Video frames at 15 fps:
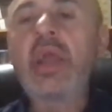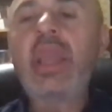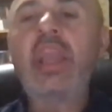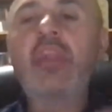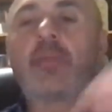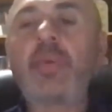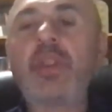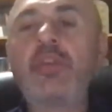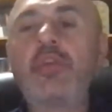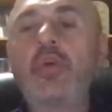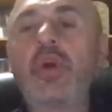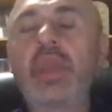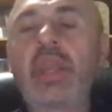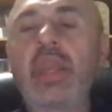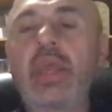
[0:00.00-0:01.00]
He's been
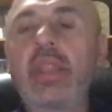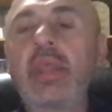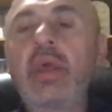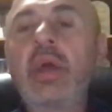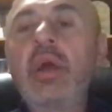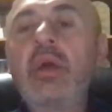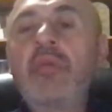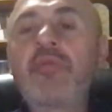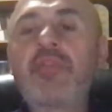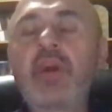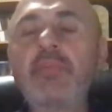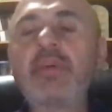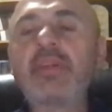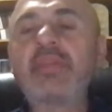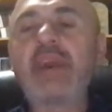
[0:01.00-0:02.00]
doing it
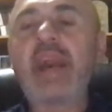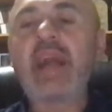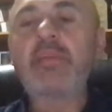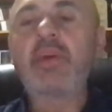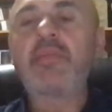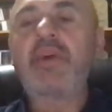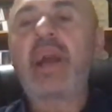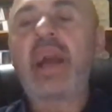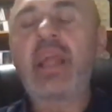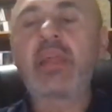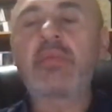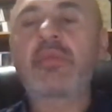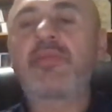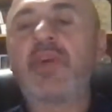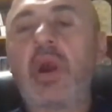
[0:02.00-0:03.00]
from the time of
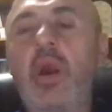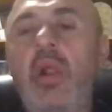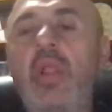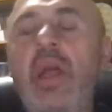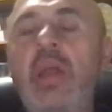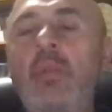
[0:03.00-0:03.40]
Adam's fall